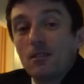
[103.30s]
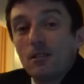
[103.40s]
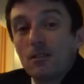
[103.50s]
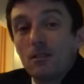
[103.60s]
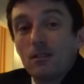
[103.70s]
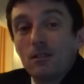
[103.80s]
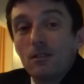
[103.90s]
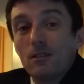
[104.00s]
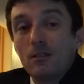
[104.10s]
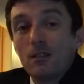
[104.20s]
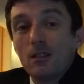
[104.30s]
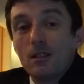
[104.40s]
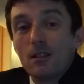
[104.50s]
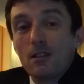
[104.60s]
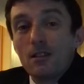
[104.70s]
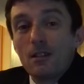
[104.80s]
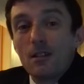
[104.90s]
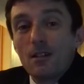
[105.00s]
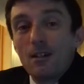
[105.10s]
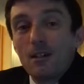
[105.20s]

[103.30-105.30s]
(silence)